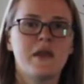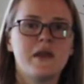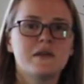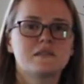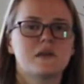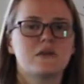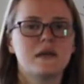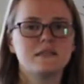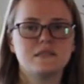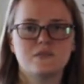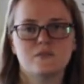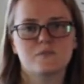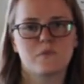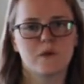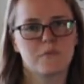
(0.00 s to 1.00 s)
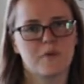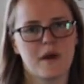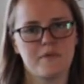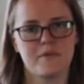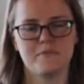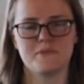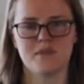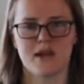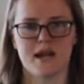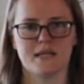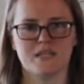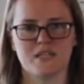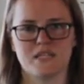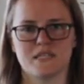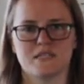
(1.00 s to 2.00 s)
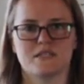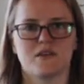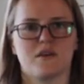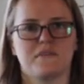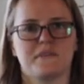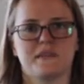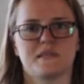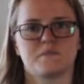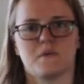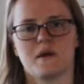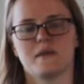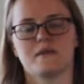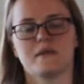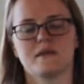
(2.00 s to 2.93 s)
So let's use word problem strategy to solve this one.